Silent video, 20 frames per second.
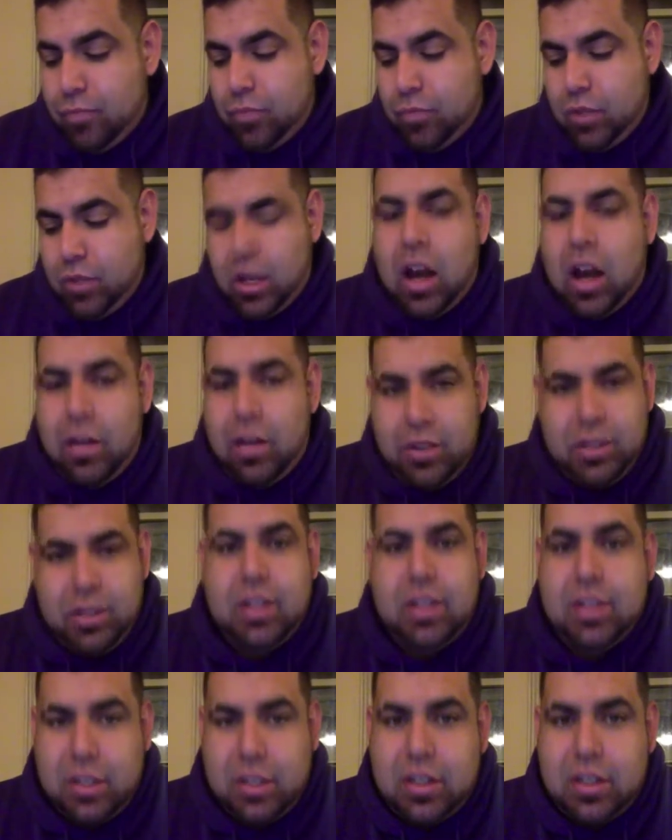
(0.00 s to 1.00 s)
Obviously,
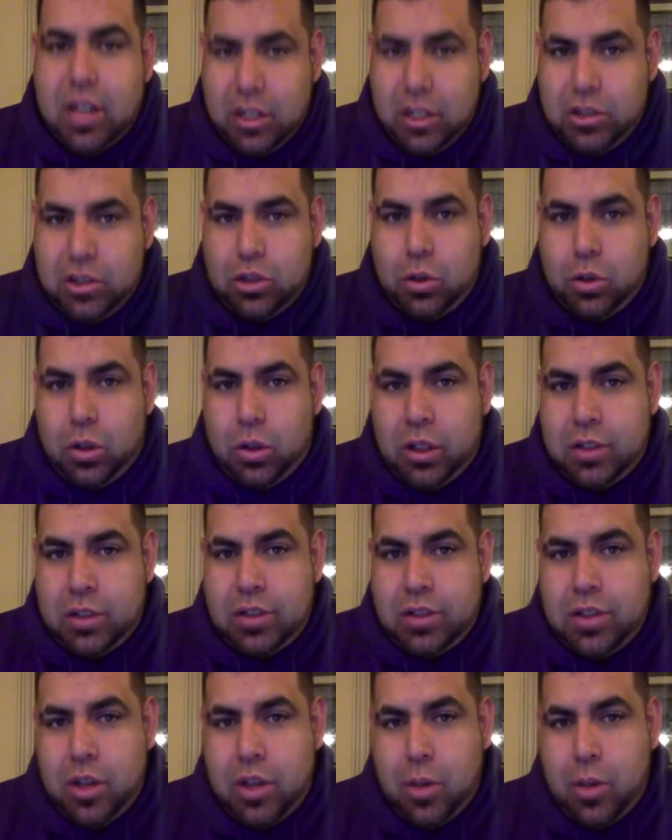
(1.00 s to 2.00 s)
it's a touch screen,
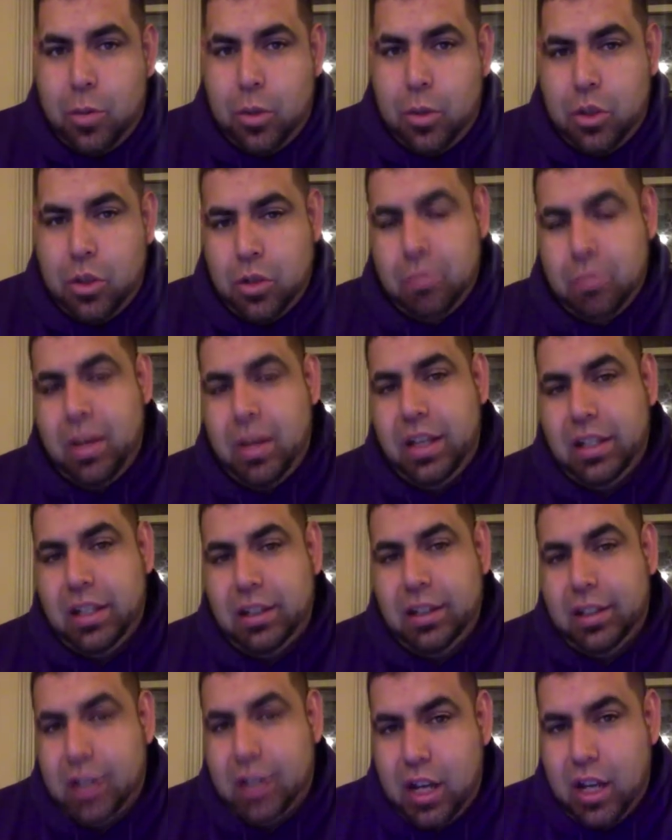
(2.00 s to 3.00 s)
so when you're making
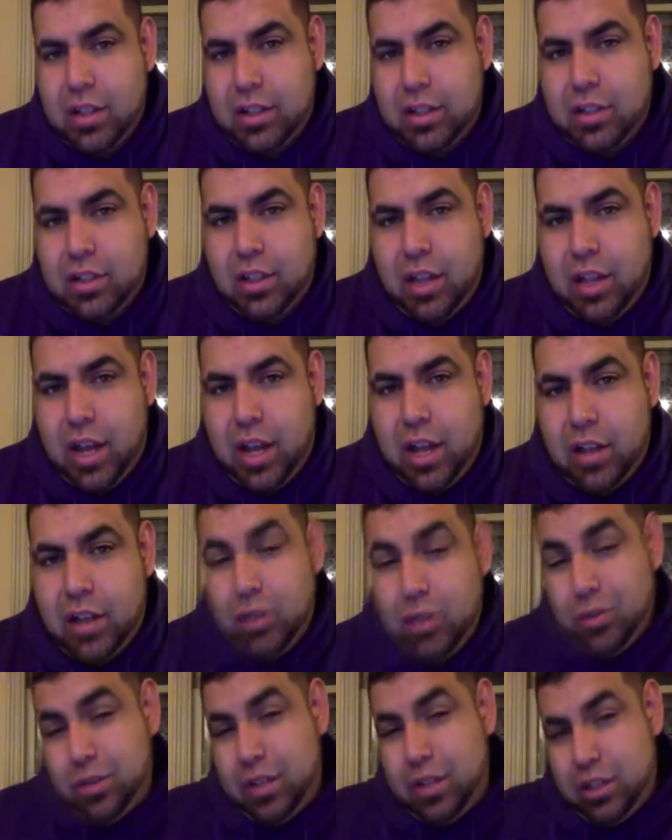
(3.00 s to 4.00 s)
cuts to the
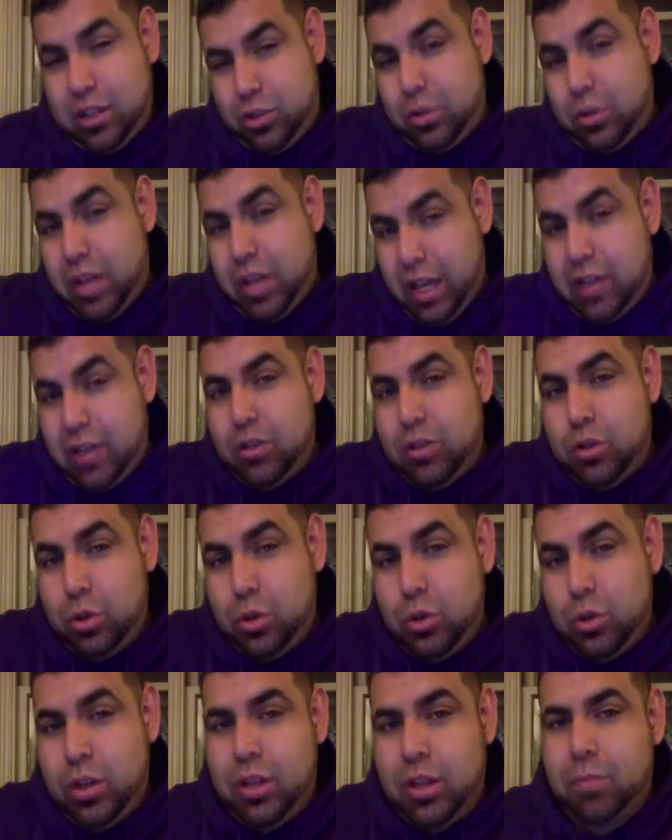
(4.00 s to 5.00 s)
audio that you can't
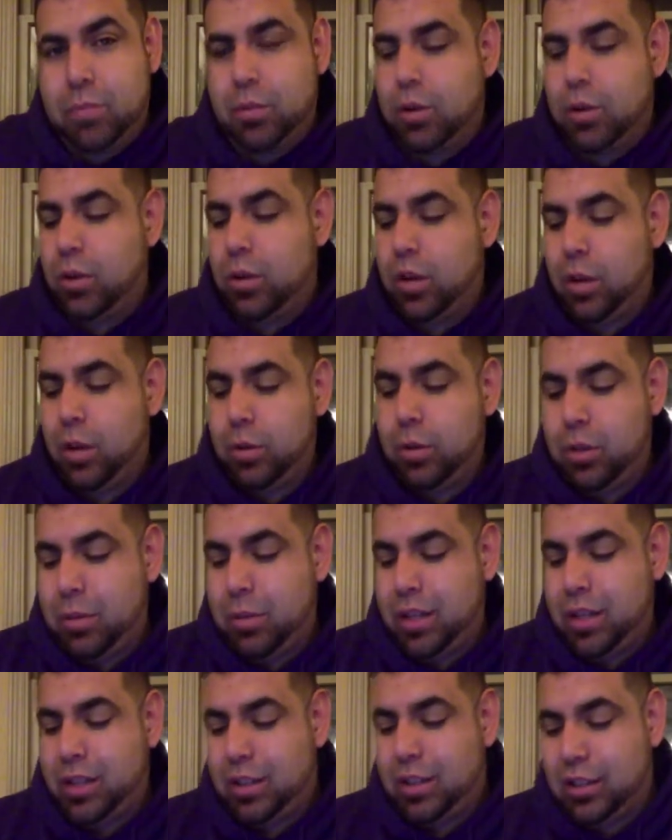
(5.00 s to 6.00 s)
do in the program, when you're
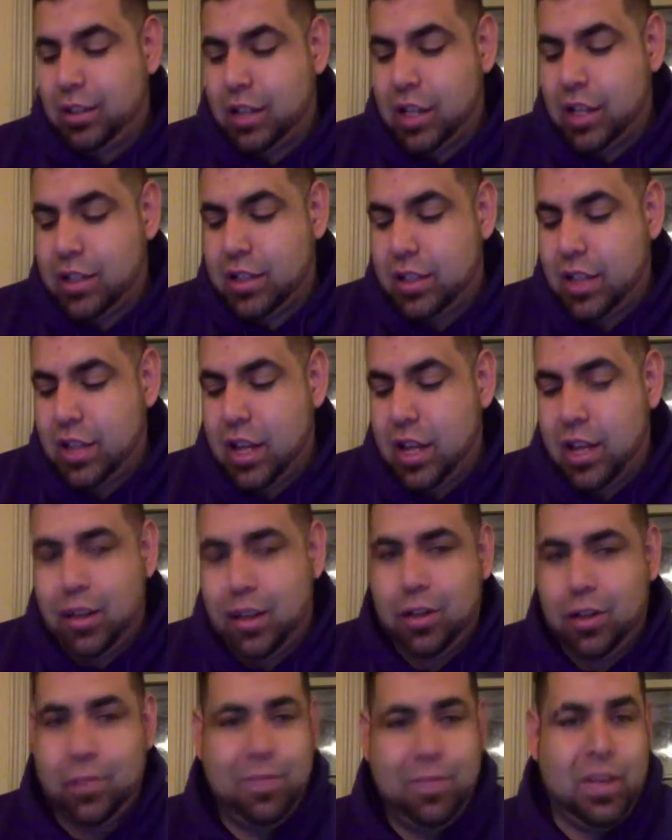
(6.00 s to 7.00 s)
making cuts to the
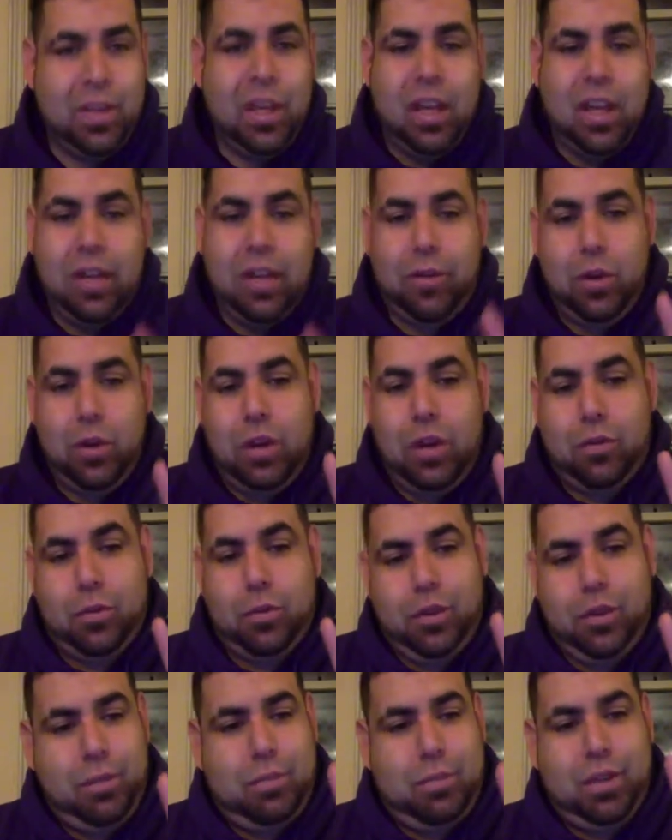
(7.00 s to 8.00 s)
audio, if you have
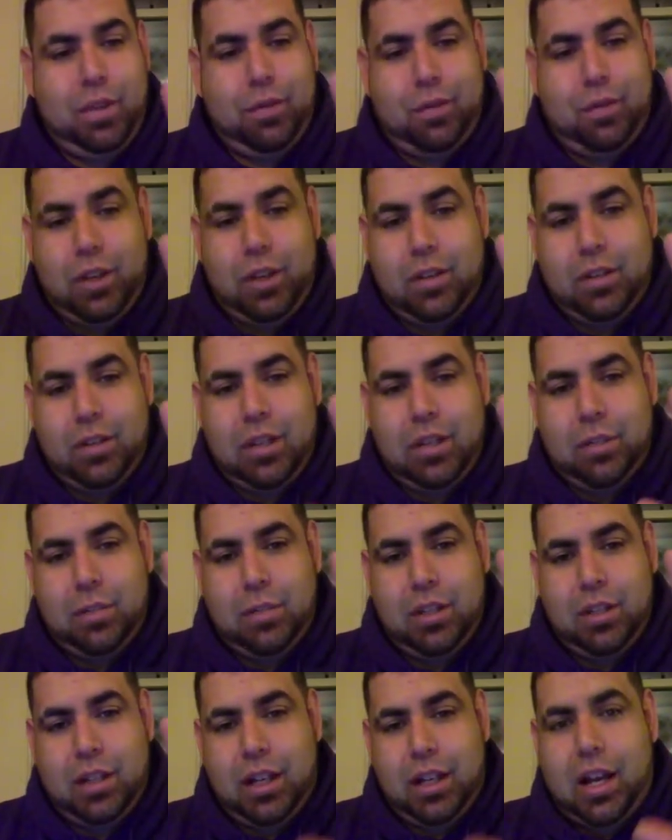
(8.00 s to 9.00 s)
really big fingers like
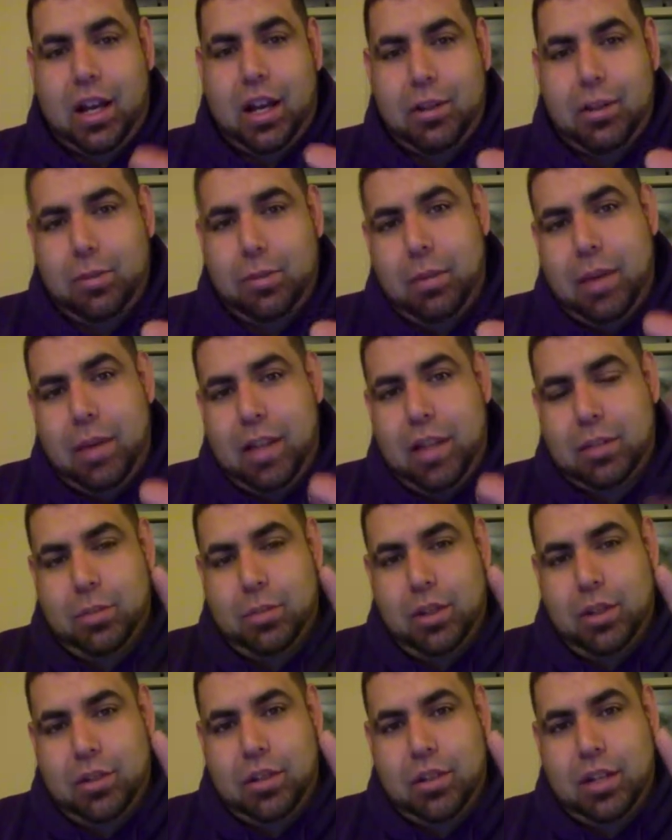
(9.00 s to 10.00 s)
me, like I used to play
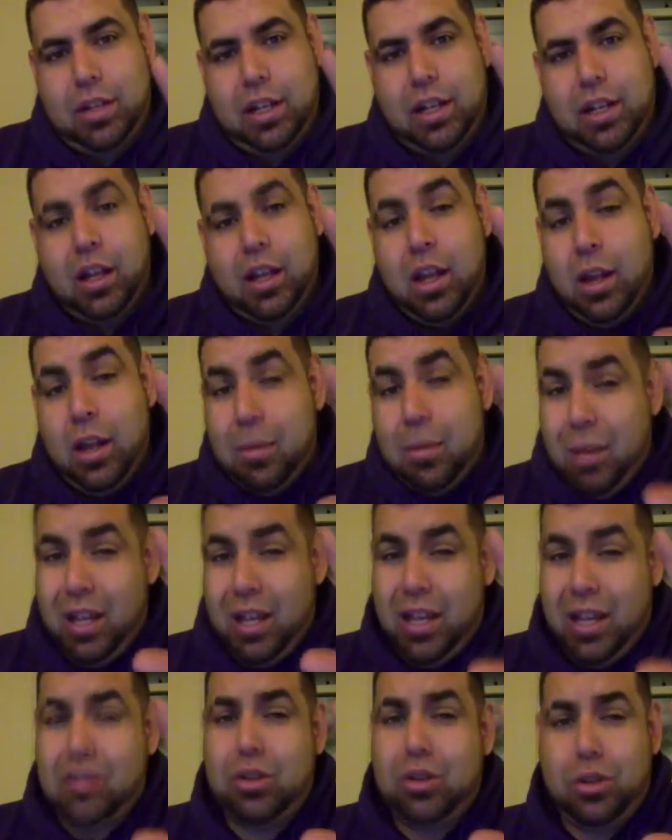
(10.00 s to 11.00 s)
basketball, so like my
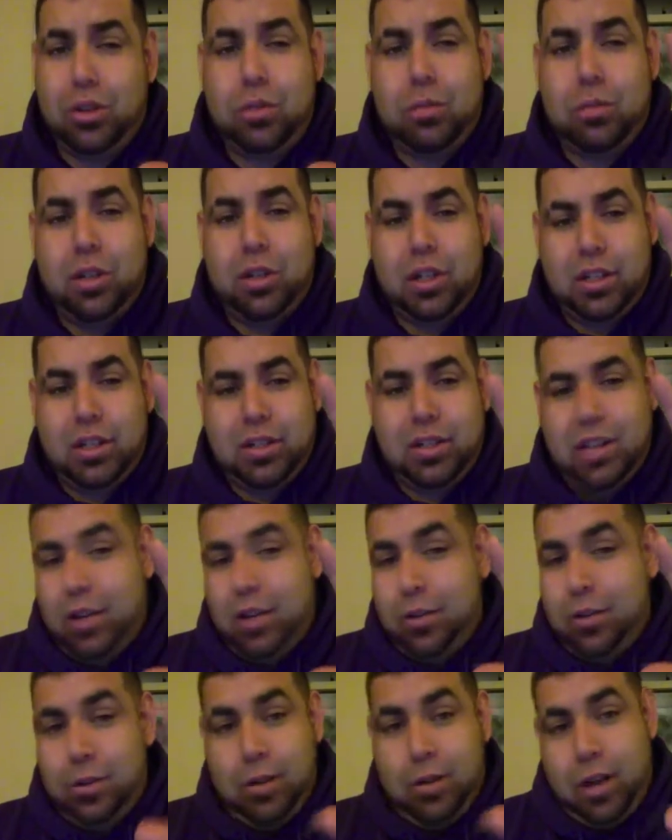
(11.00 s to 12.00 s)
hands are humongous. I don't
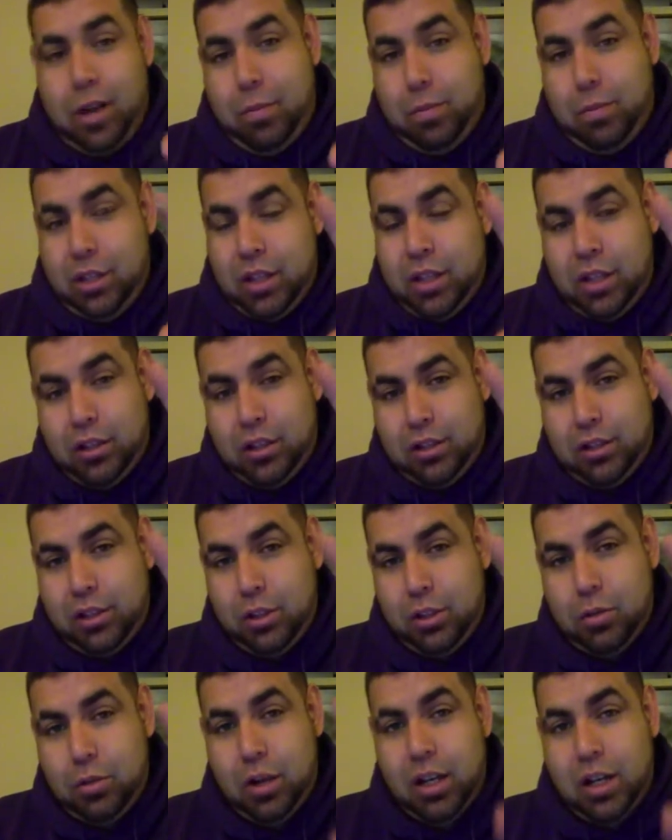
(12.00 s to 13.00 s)
know how big they look to
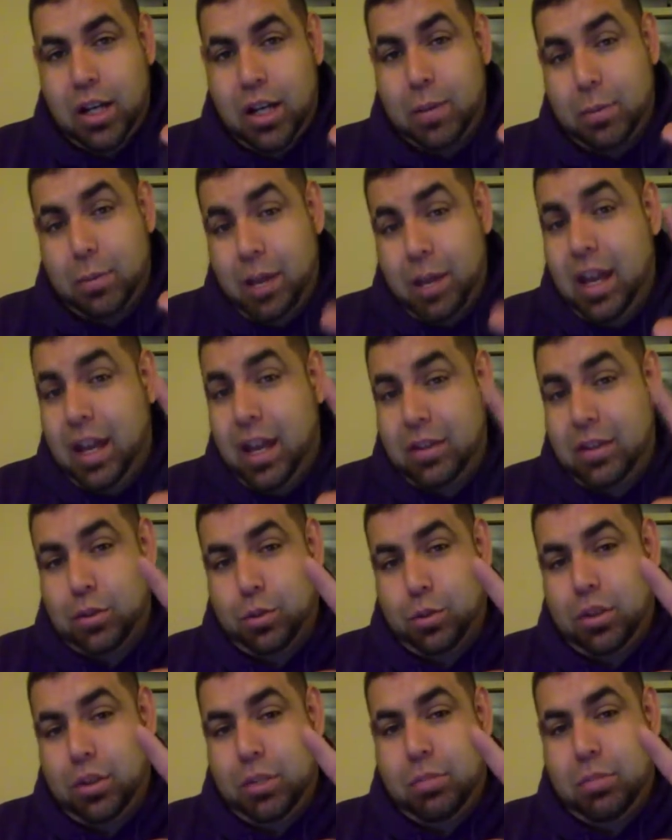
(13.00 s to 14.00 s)
you right now, but my hands are
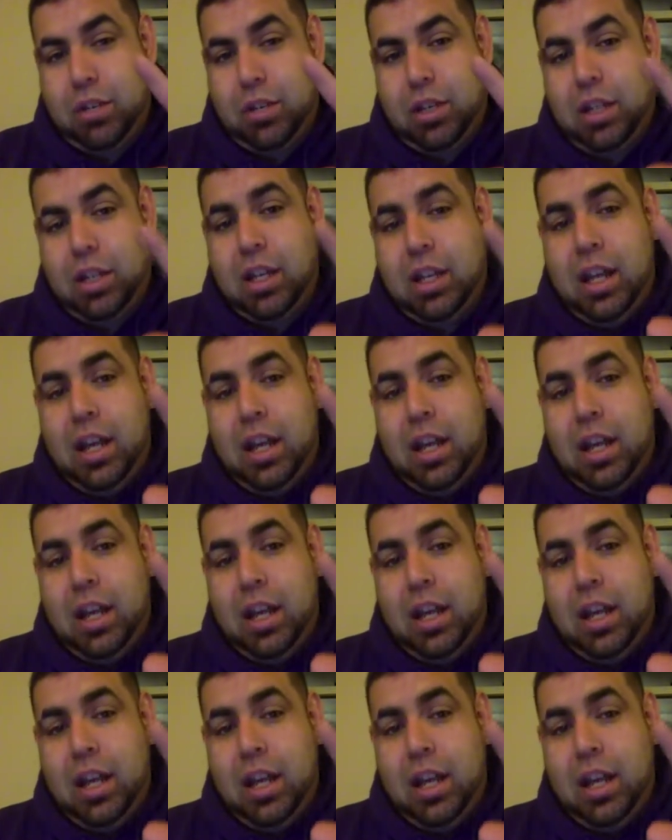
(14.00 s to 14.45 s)
really big